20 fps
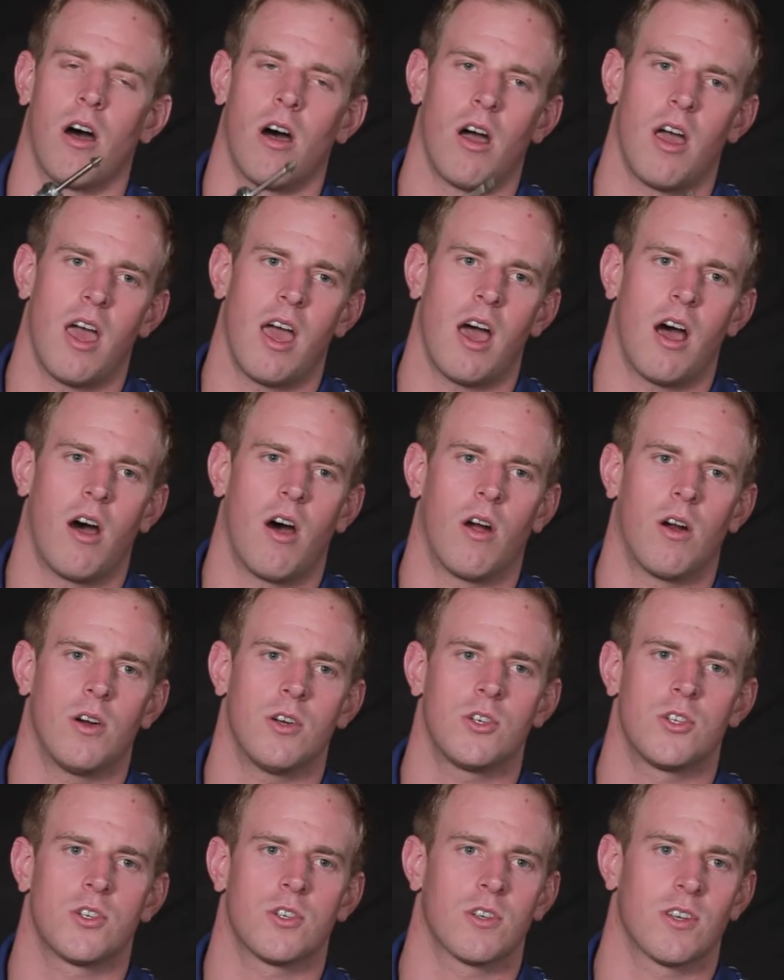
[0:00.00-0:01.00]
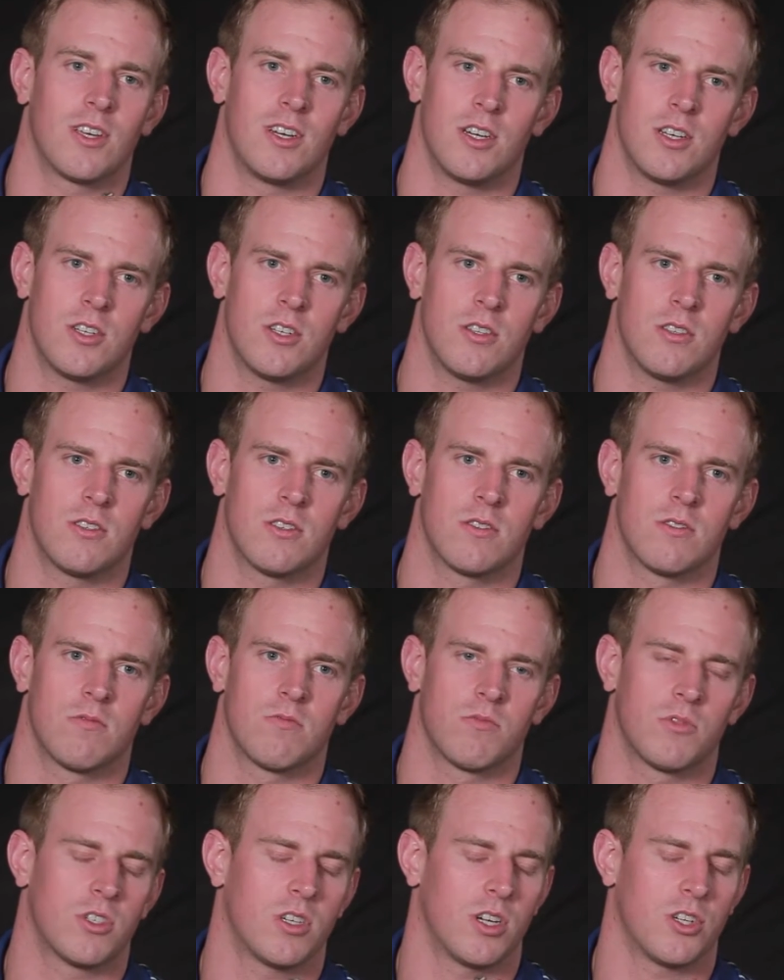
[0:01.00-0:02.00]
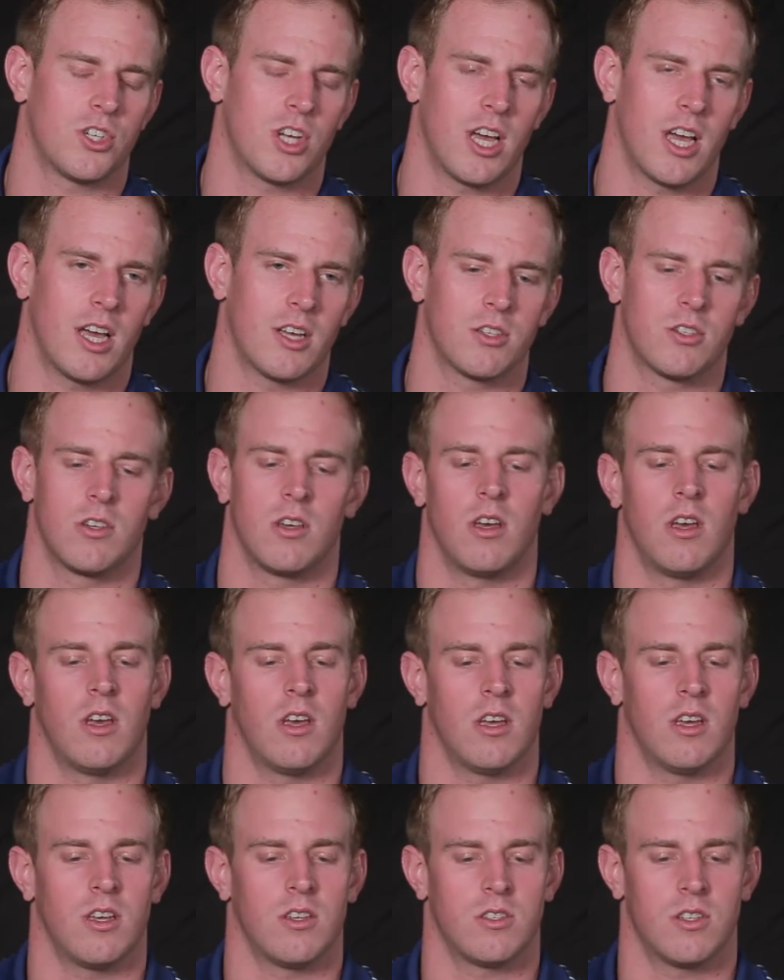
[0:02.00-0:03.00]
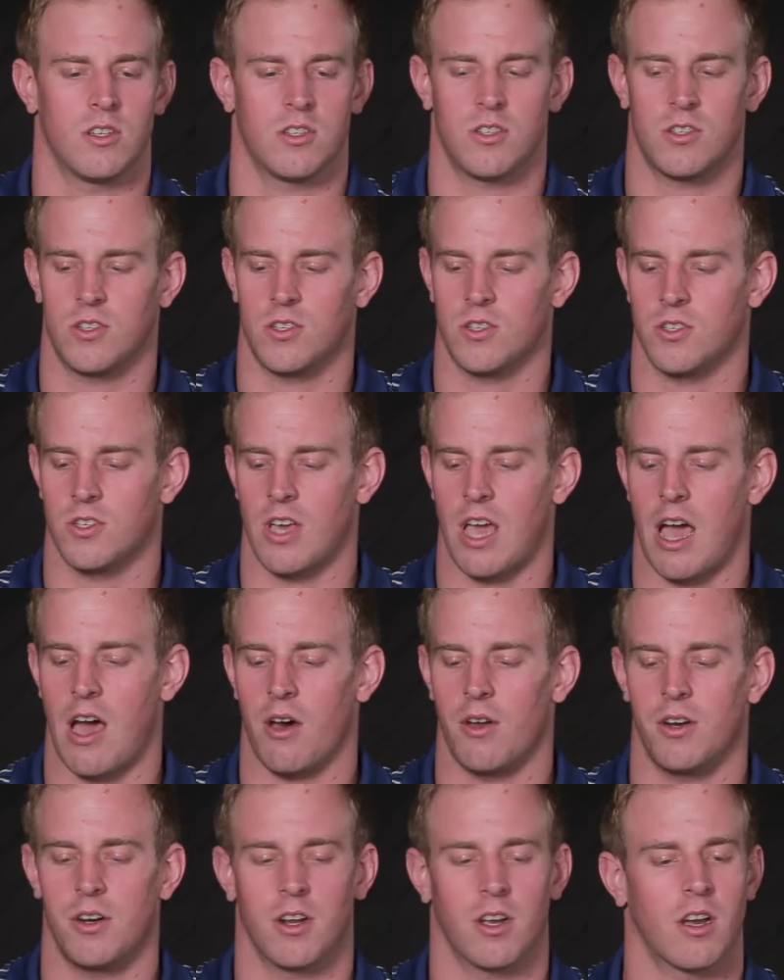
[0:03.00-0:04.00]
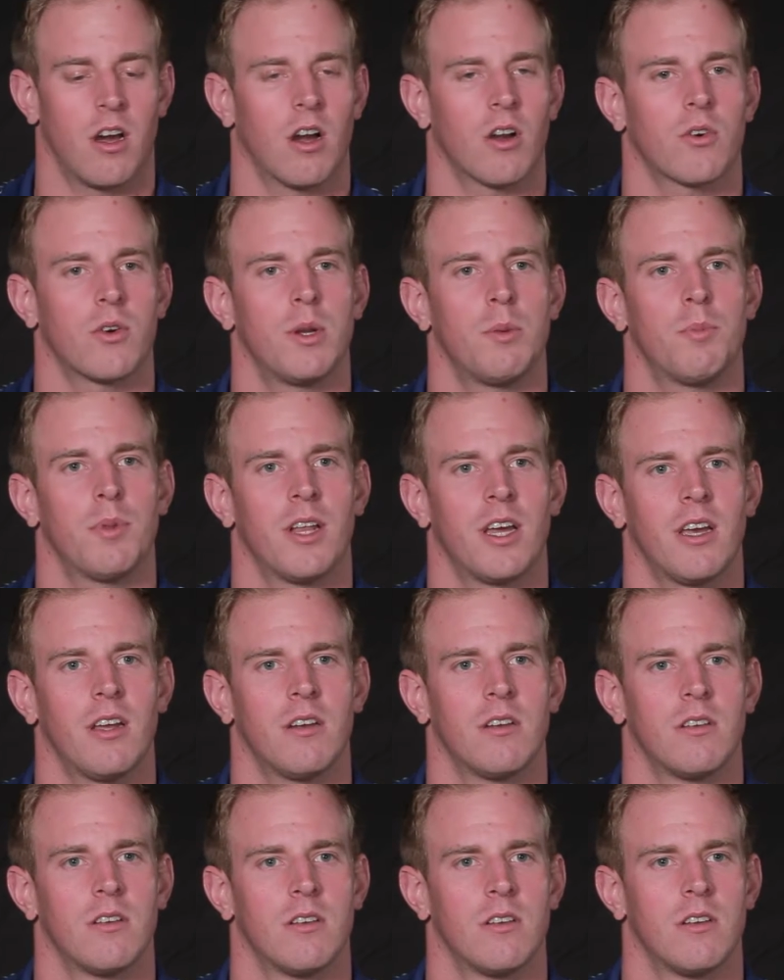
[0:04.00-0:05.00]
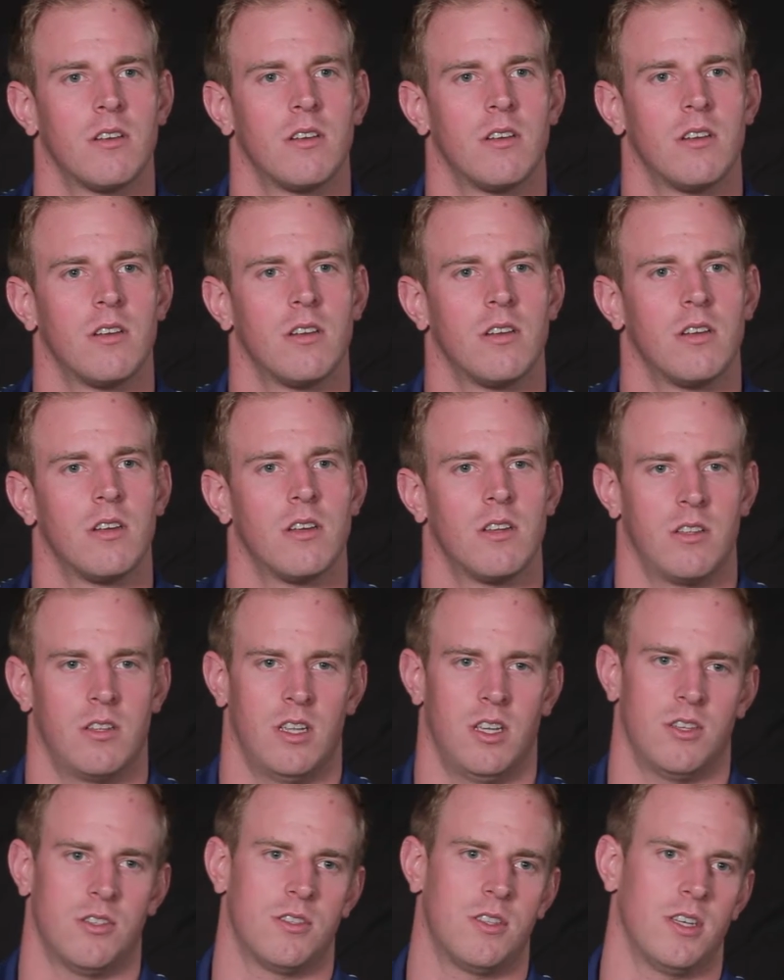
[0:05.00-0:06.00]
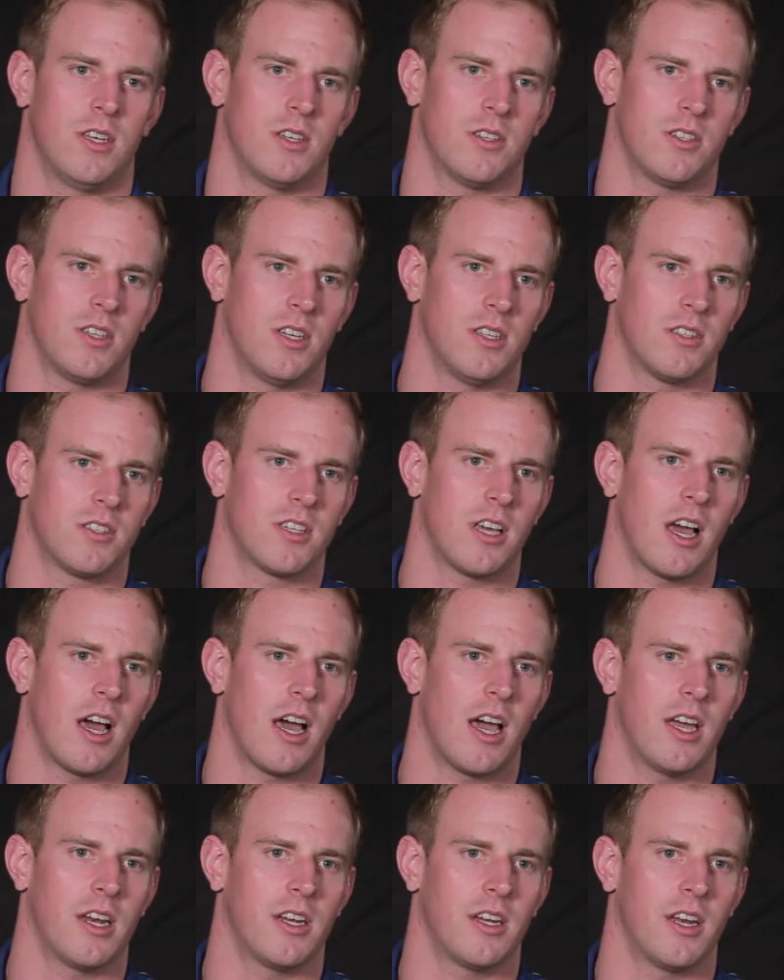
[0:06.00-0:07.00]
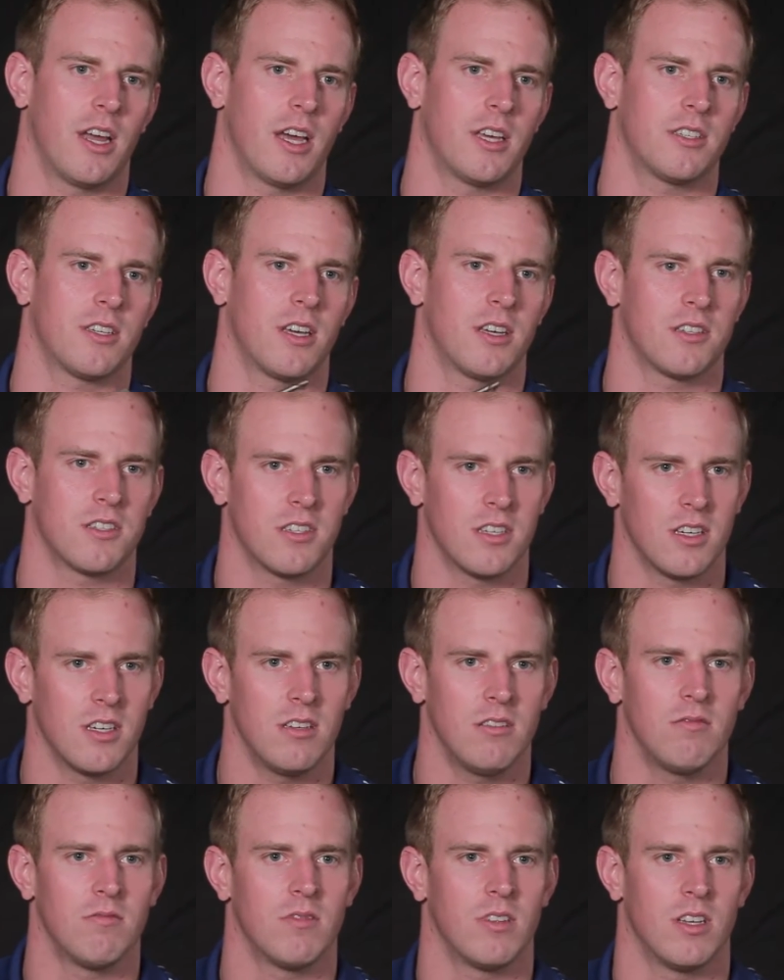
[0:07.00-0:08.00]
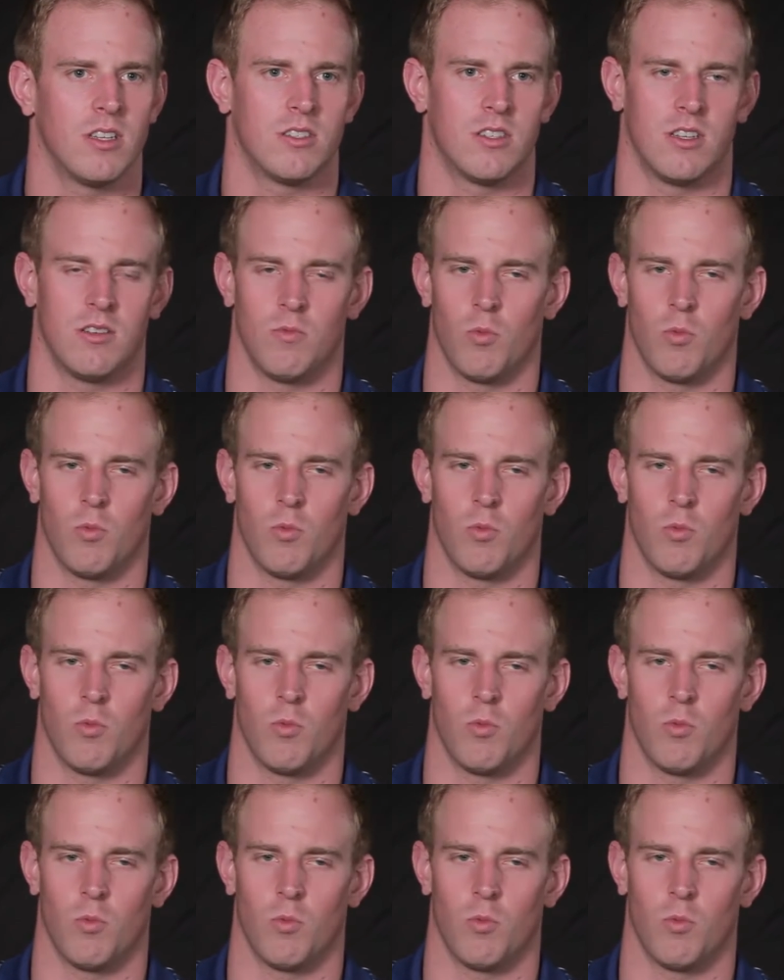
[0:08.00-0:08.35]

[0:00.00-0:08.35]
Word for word: harsh conditions, such as is this out in a concrete plant is this inside and nice AC? Is it